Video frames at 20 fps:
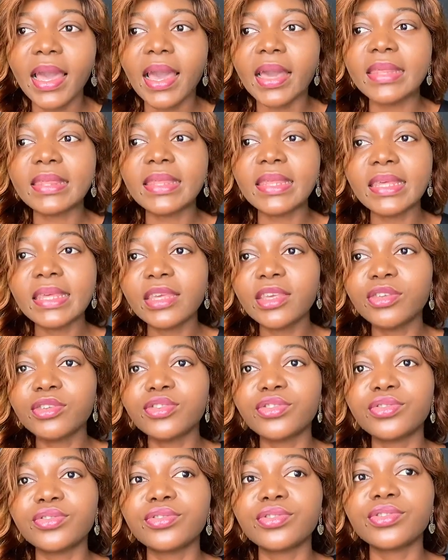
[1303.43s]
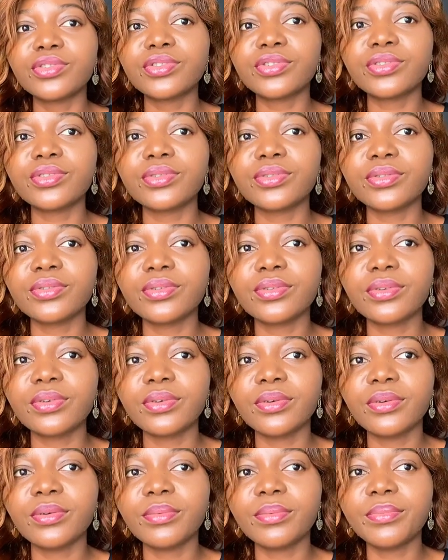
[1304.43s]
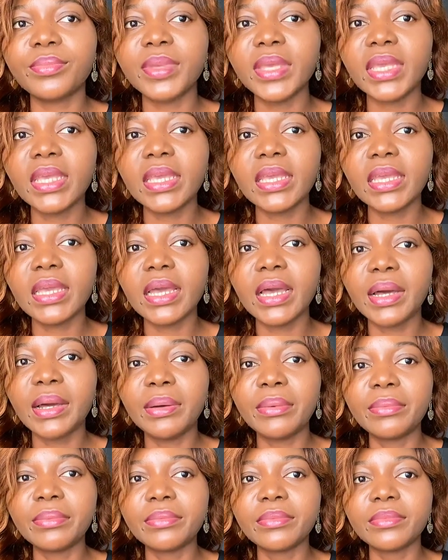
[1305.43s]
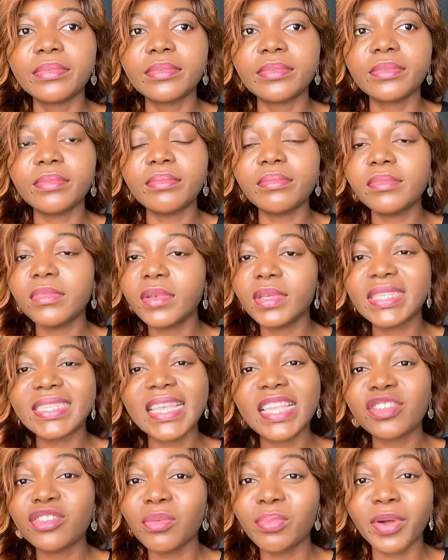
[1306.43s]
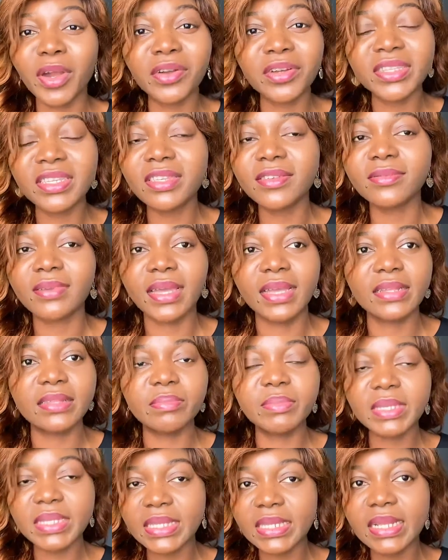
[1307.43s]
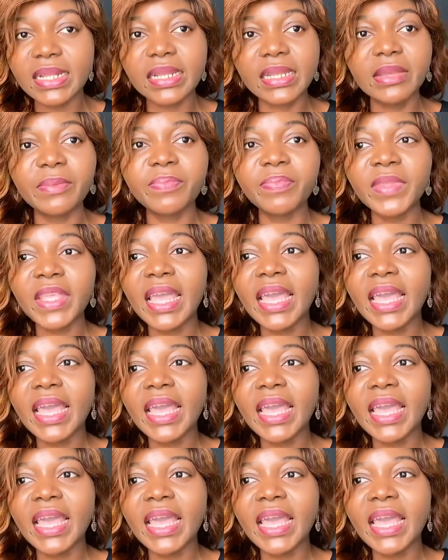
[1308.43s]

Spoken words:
I think you should be set your priorities right, basically.